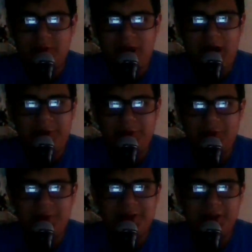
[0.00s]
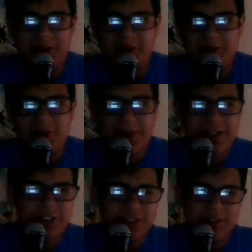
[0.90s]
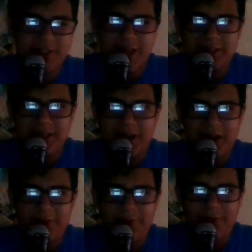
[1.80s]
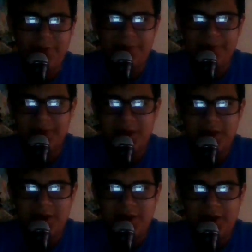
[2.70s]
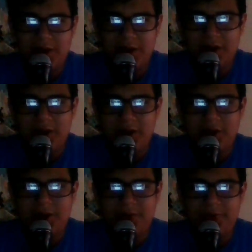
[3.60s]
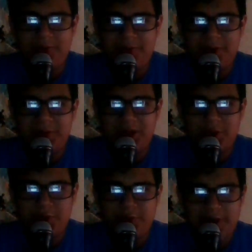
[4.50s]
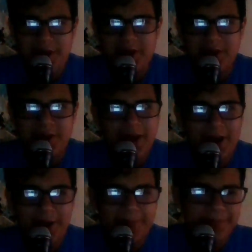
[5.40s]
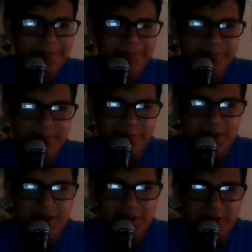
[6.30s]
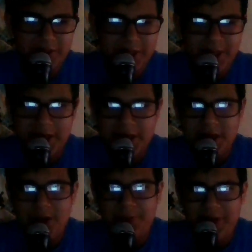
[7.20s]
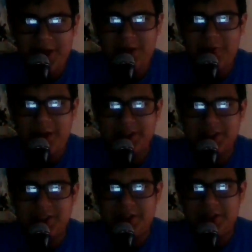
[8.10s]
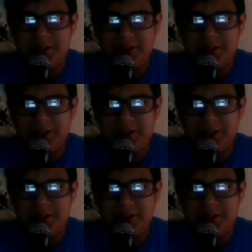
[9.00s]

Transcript: after when, Agent Zed died from Men in Black 3. Yeah, basically. But overall,